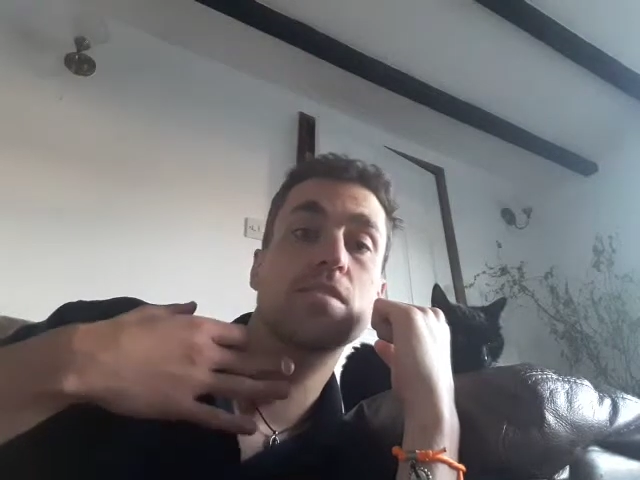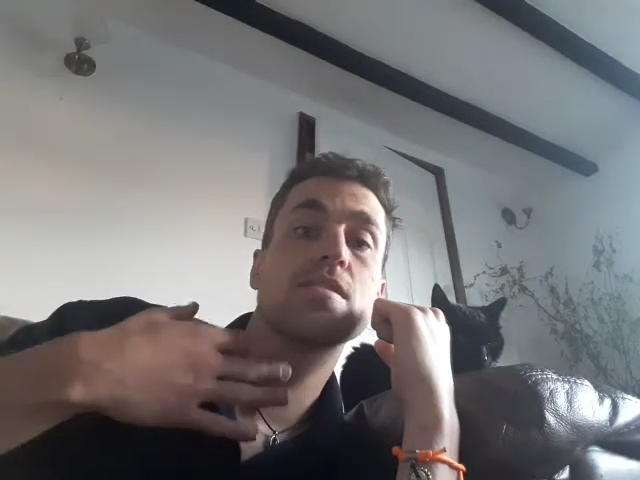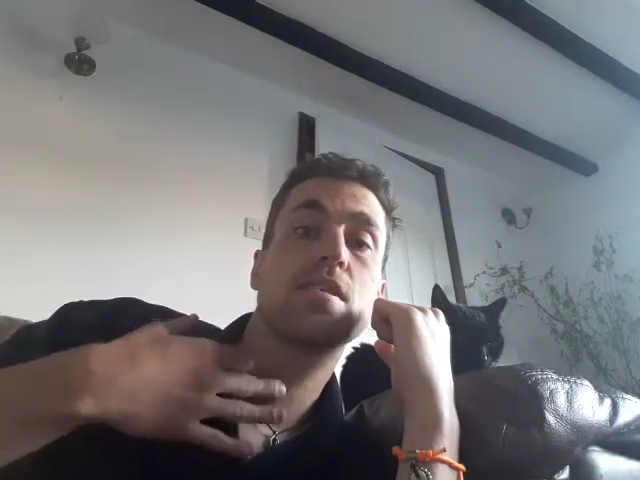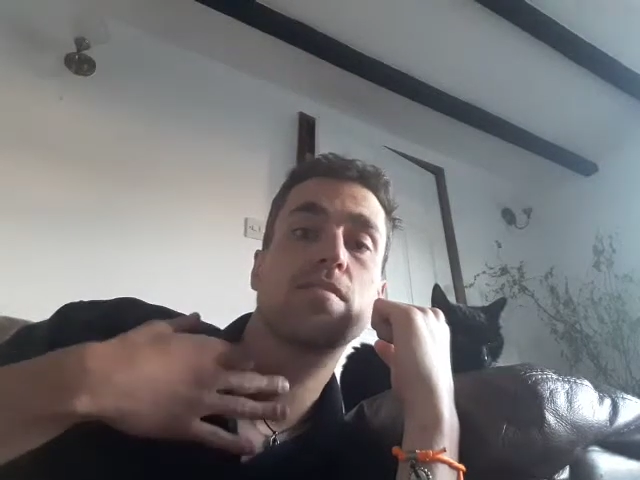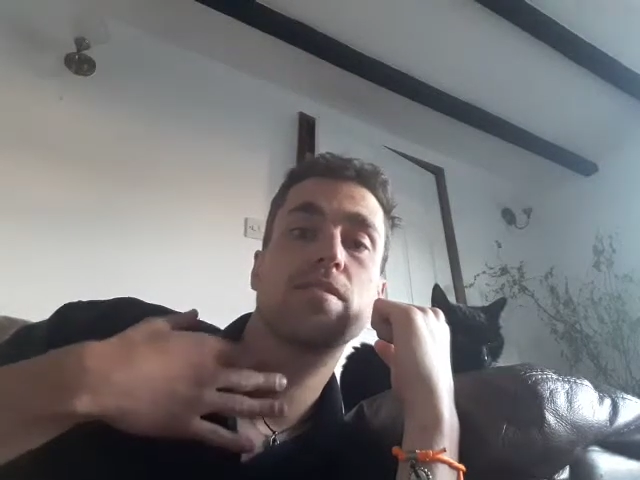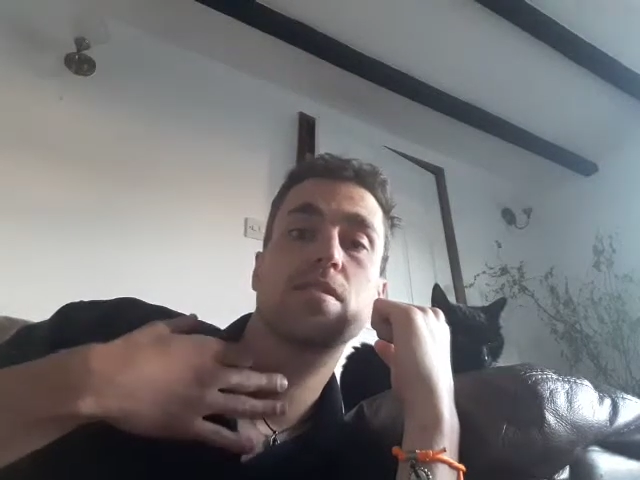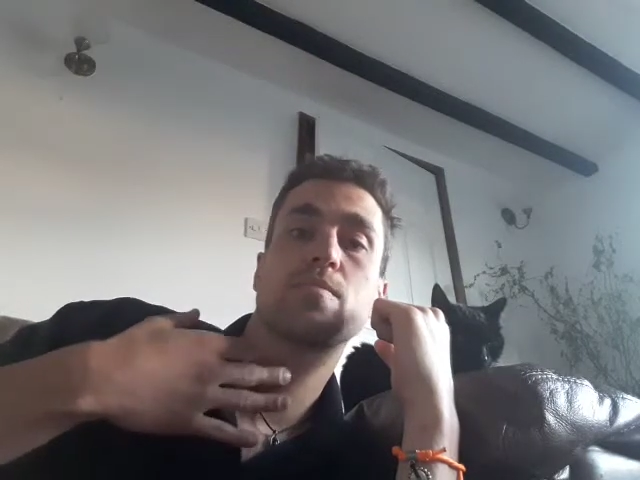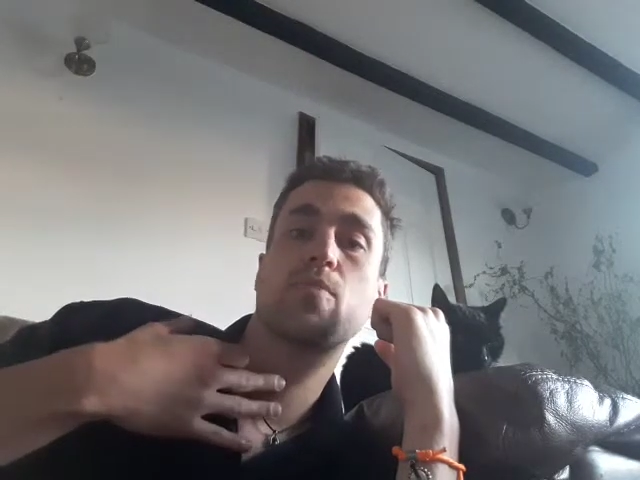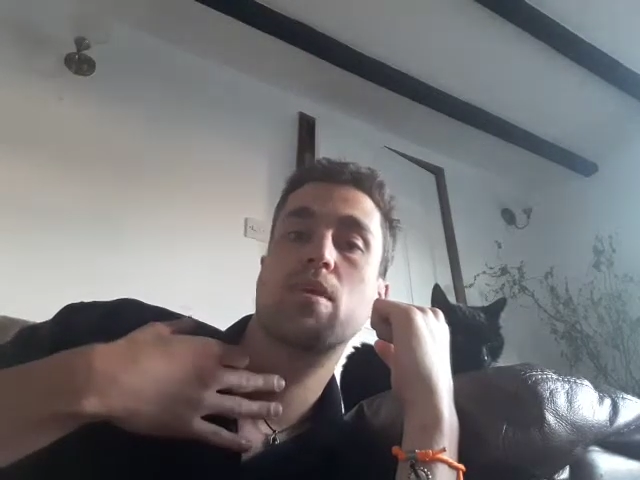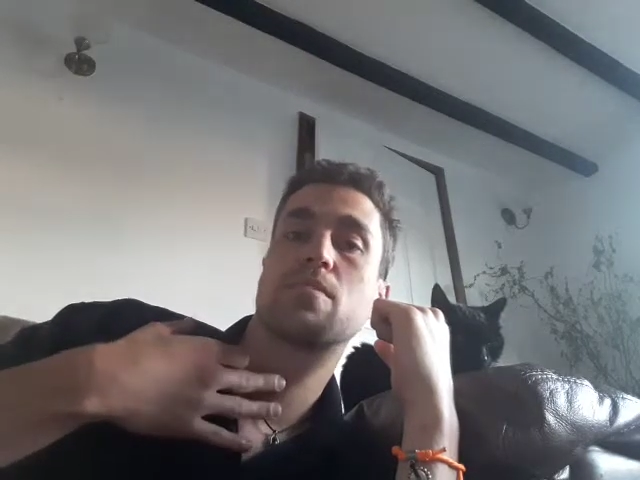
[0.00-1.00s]

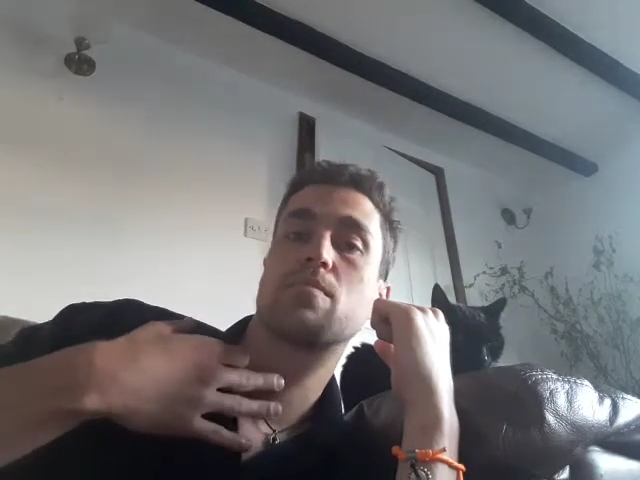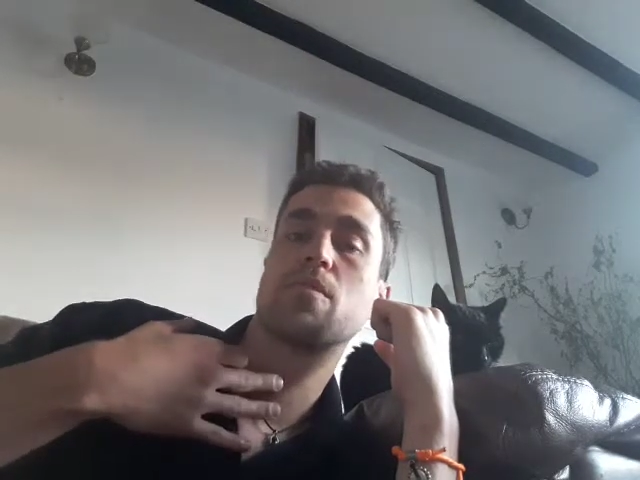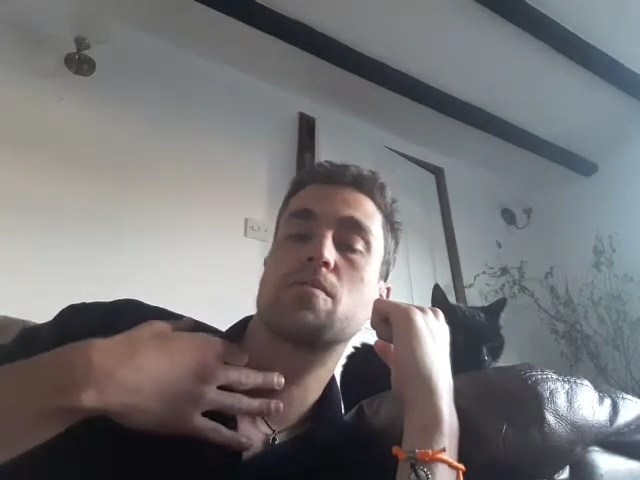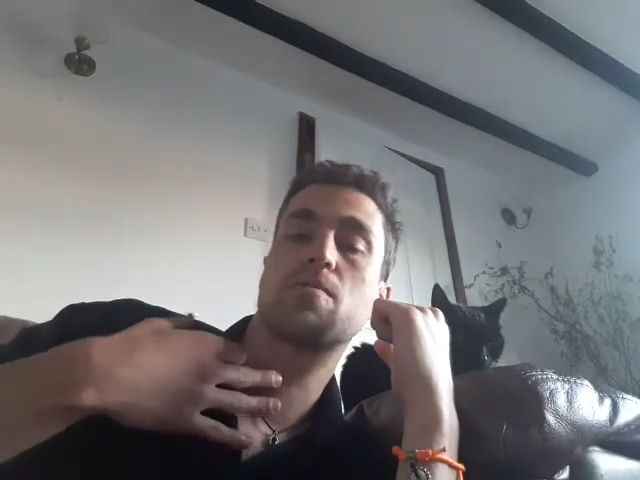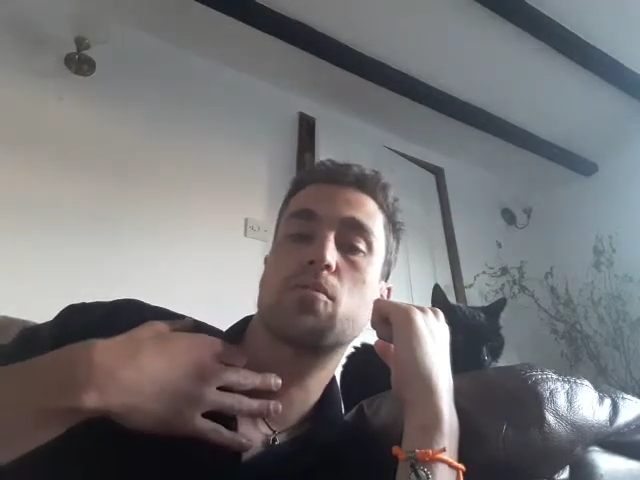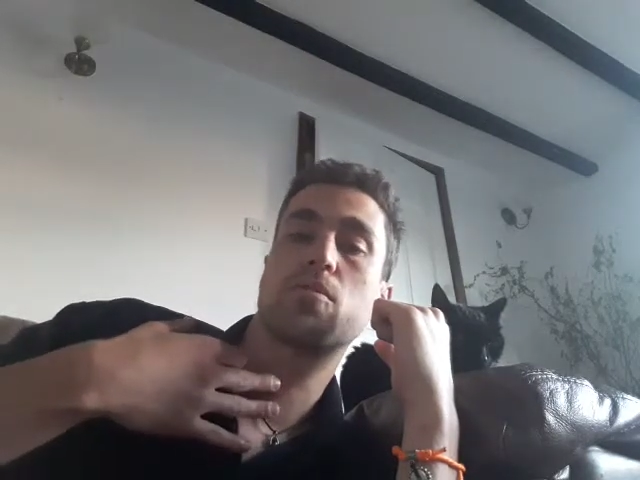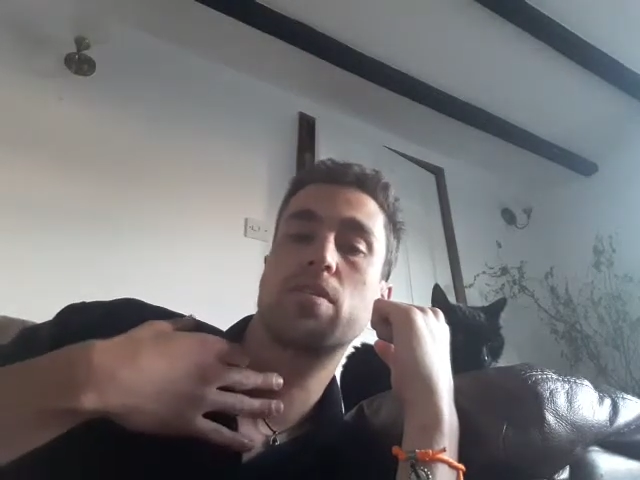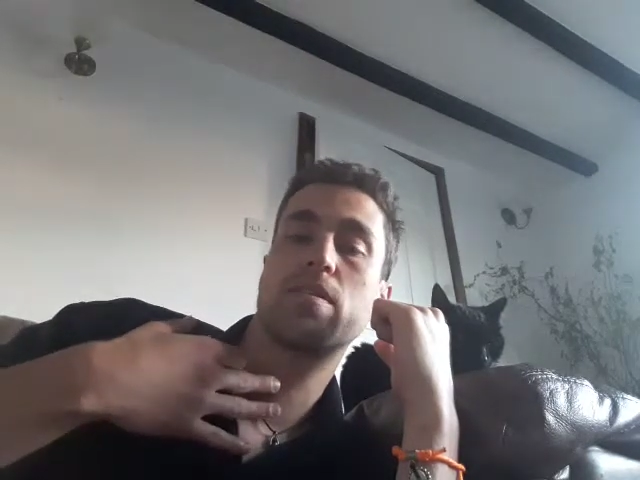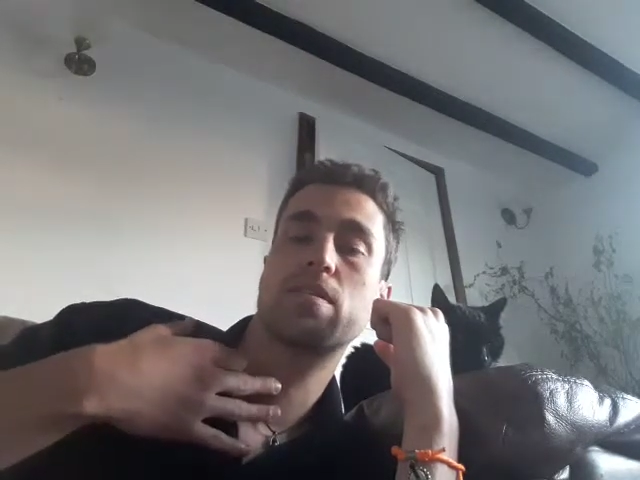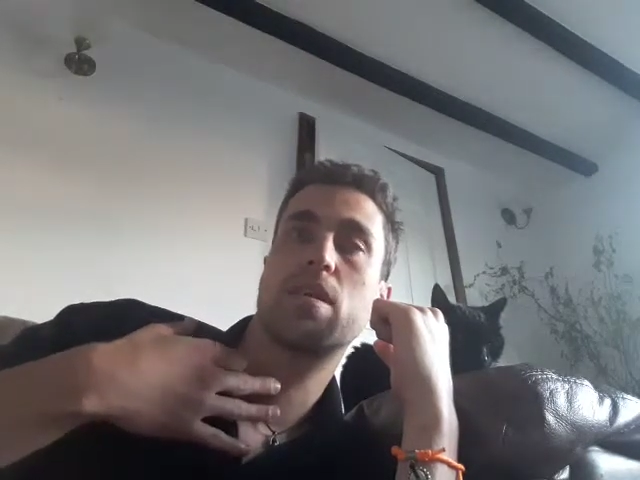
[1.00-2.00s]
self-expression, most
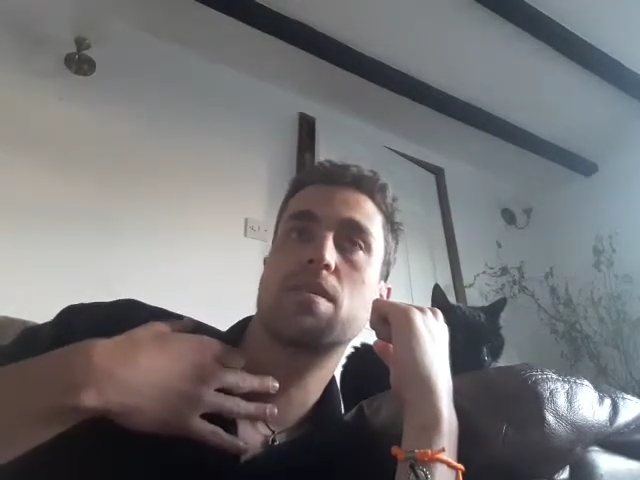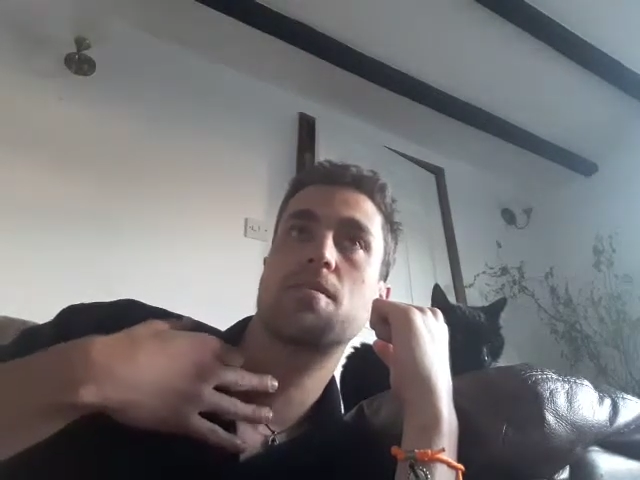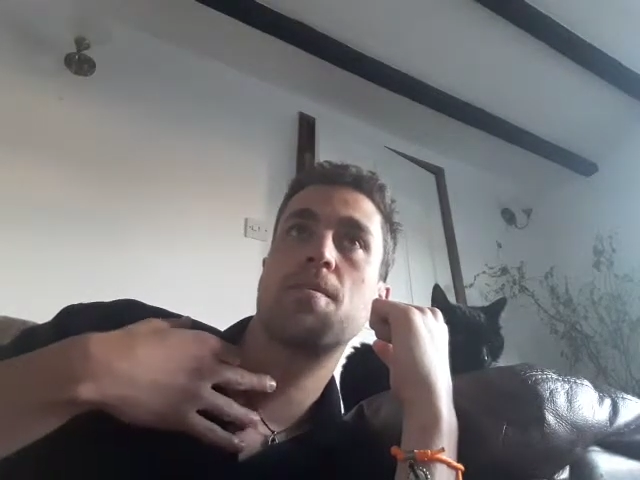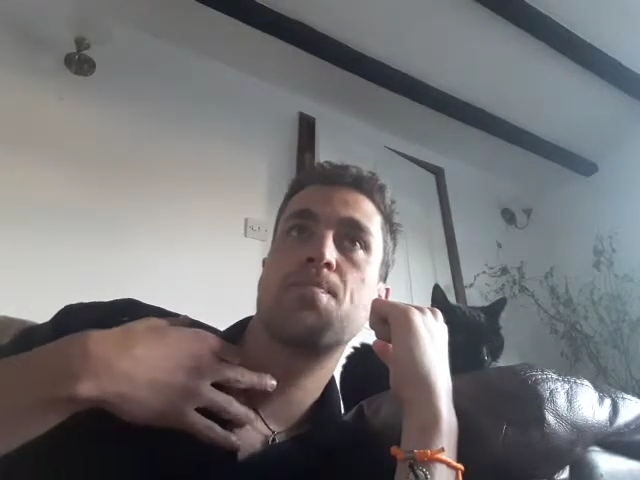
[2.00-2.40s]
importantly in this case.